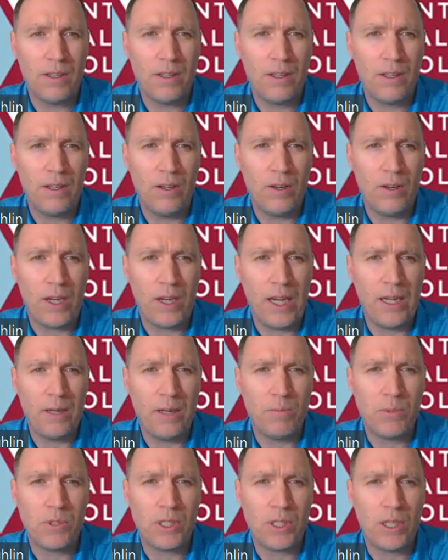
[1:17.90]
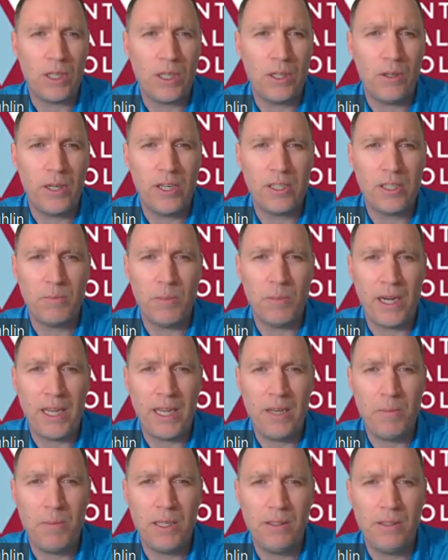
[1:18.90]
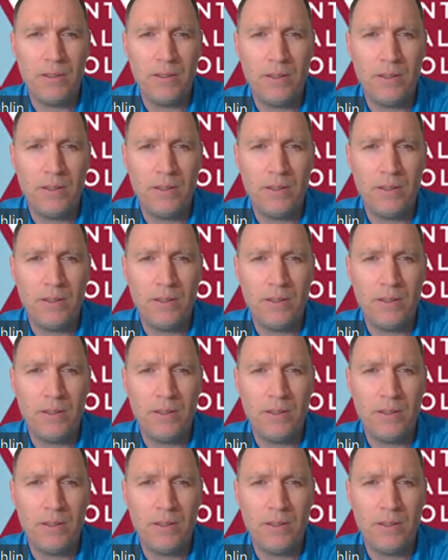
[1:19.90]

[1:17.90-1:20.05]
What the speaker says: Okay, so here's my email.